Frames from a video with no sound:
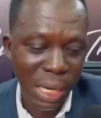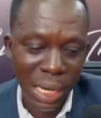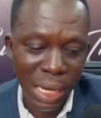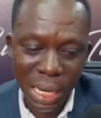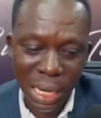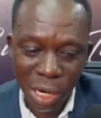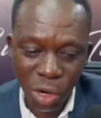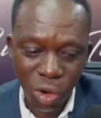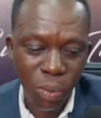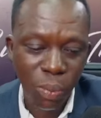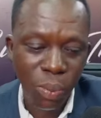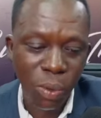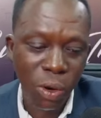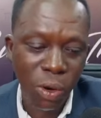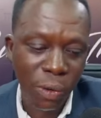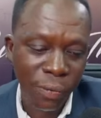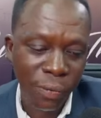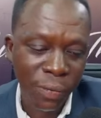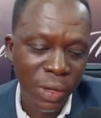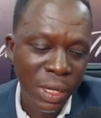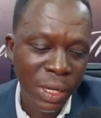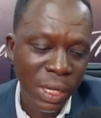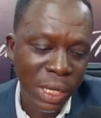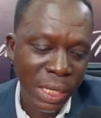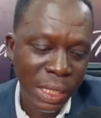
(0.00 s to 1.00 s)
There are a couple of
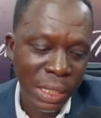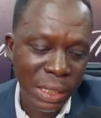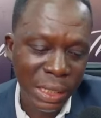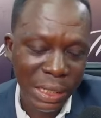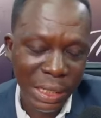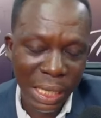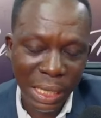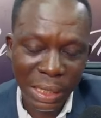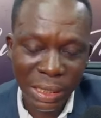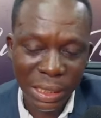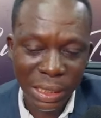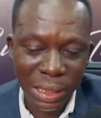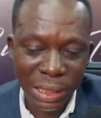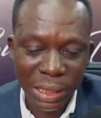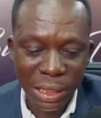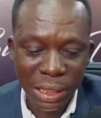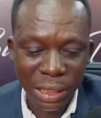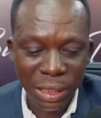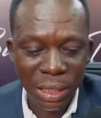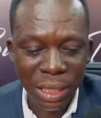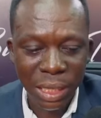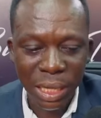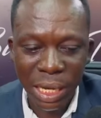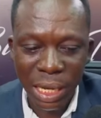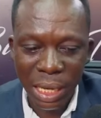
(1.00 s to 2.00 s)

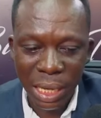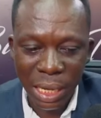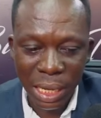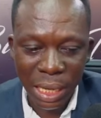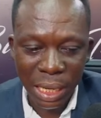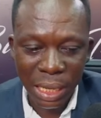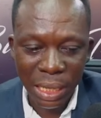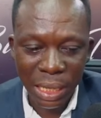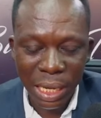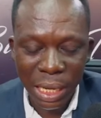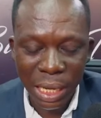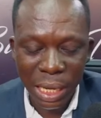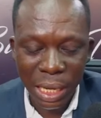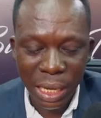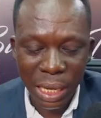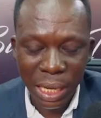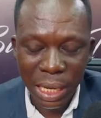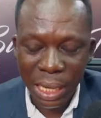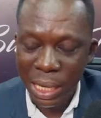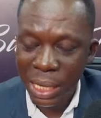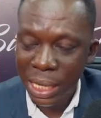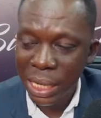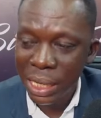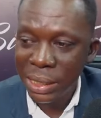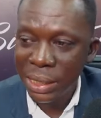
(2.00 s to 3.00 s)
justices, uh, a,
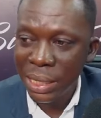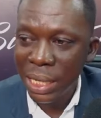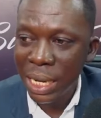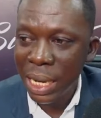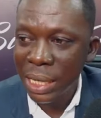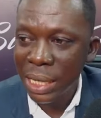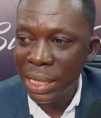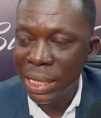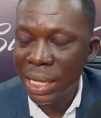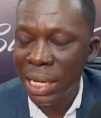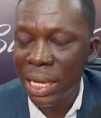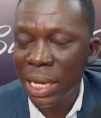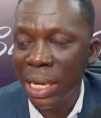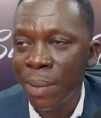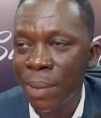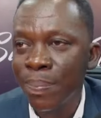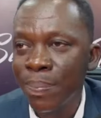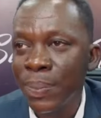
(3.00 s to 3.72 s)
a case like the